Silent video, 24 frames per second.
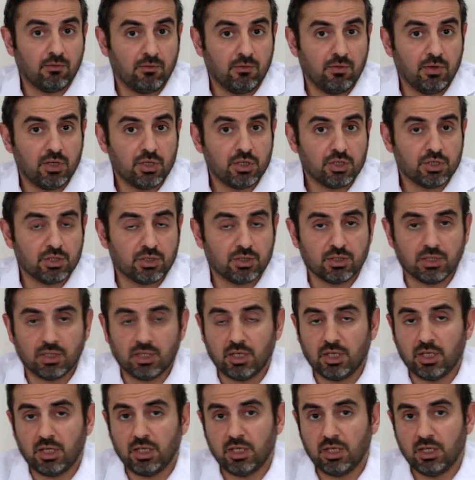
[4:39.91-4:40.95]

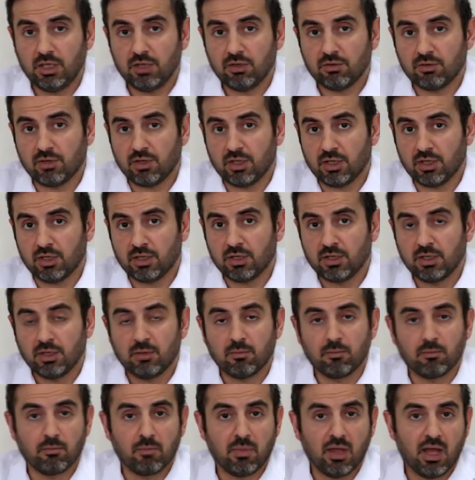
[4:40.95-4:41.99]
vision, hearing,
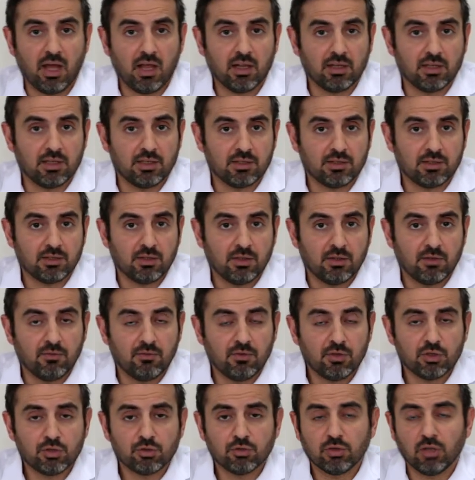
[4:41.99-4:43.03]
balance,
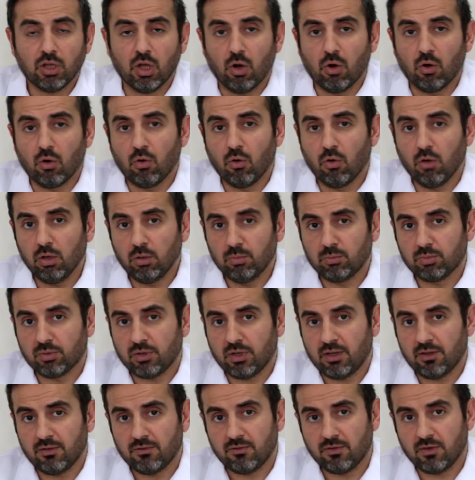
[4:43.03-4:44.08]
virtually all
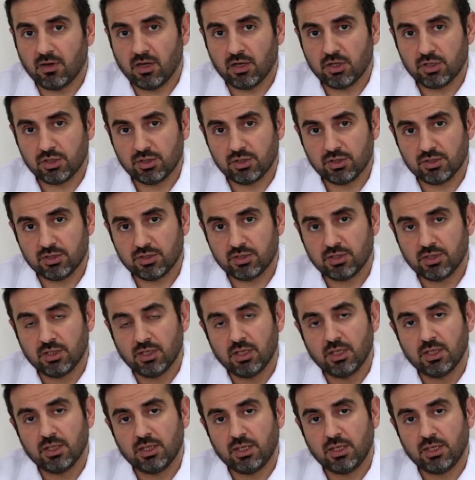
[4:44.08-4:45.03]
brain functions